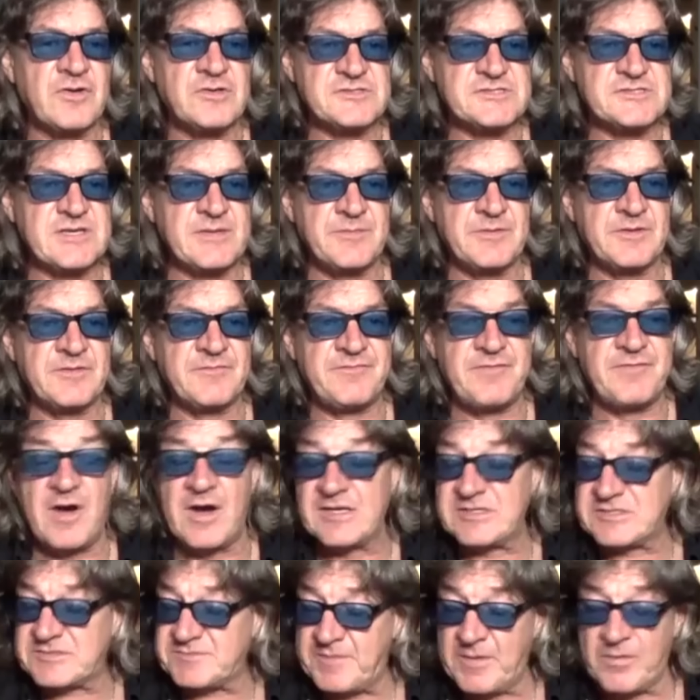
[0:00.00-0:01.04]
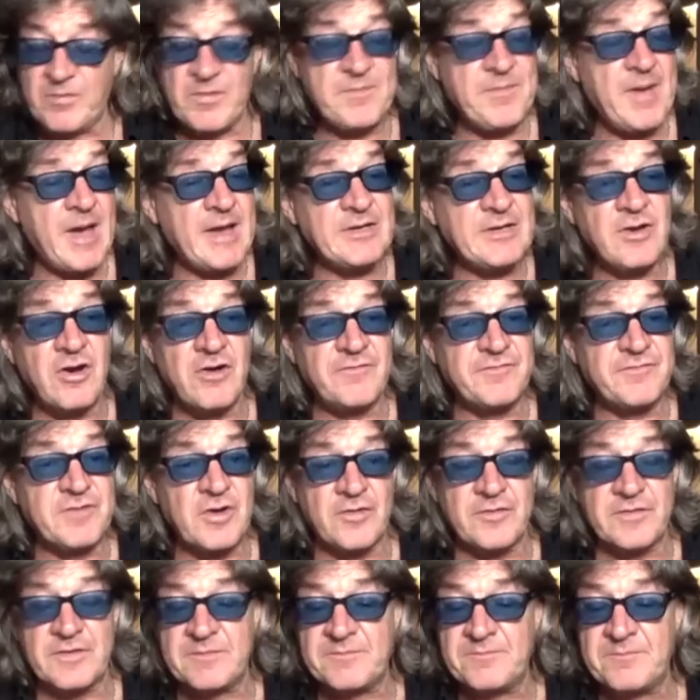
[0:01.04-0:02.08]
some of the fights, but we may not have
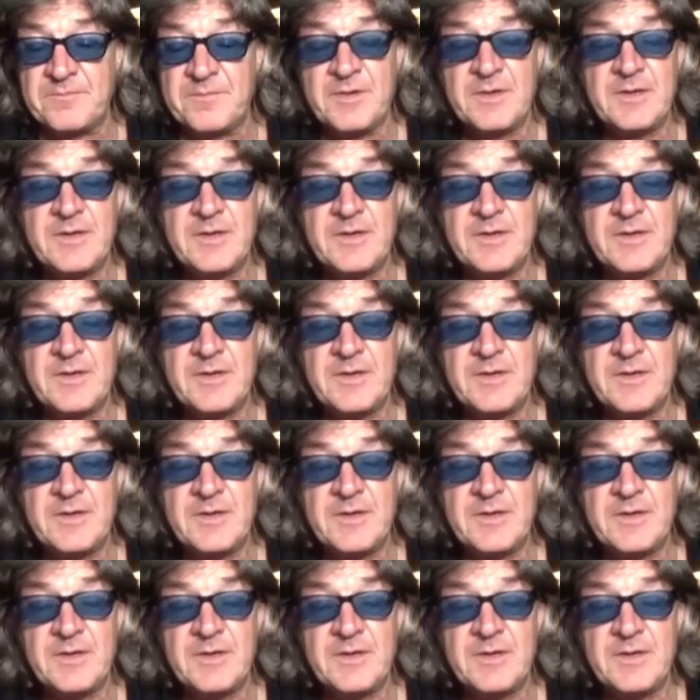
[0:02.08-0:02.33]
got them